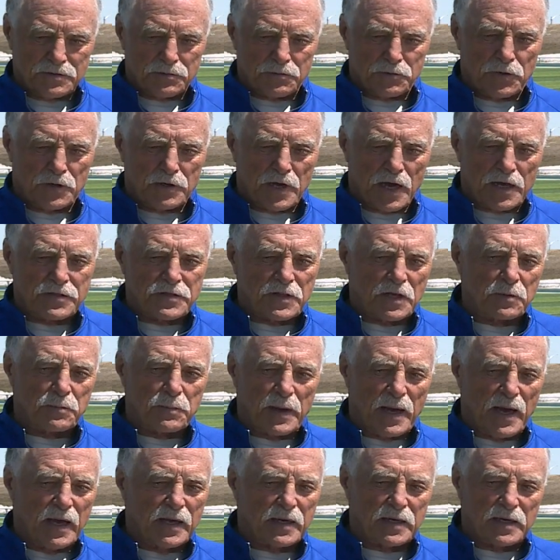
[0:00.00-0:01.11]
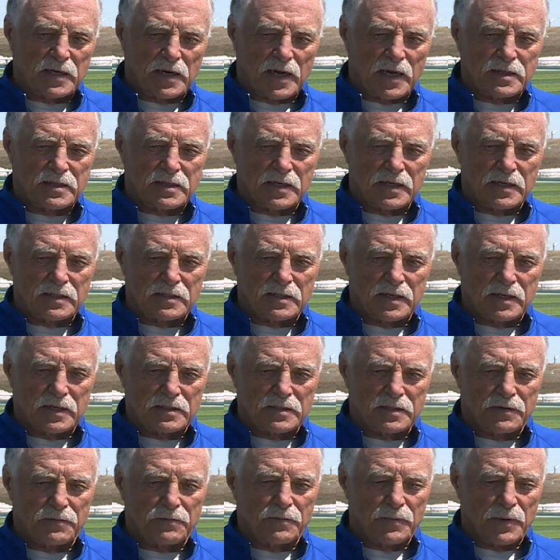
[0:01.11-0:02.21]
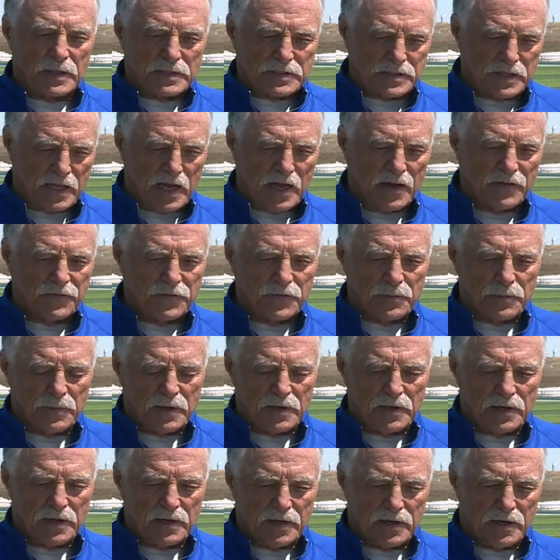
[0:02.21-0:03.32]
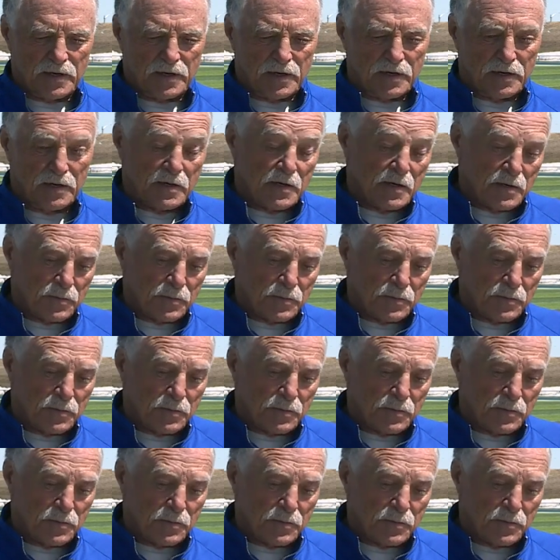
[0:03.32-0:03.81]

when I think back, and I think that uh, my staff, my, uh,